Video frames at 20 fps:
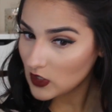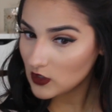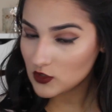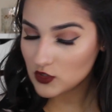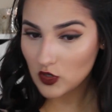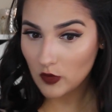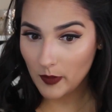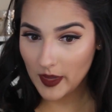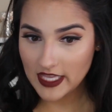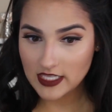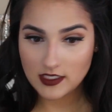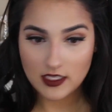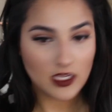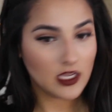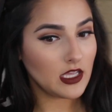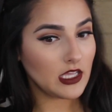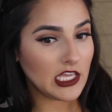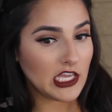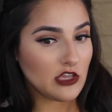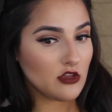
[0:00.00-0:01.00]
So
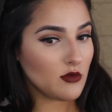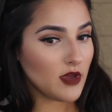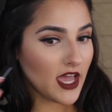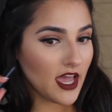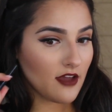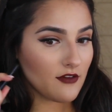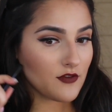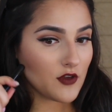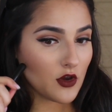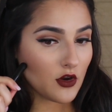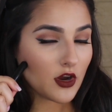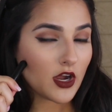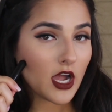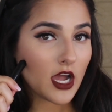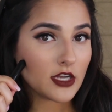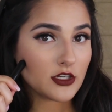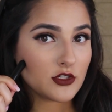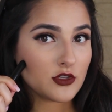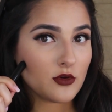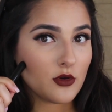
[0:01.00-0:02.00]
basically you have your
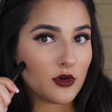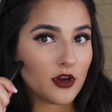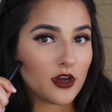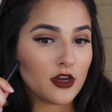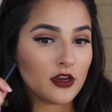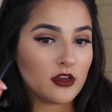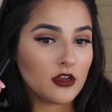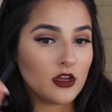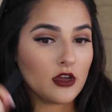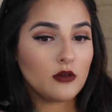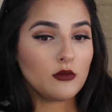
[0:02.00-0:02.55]
contour,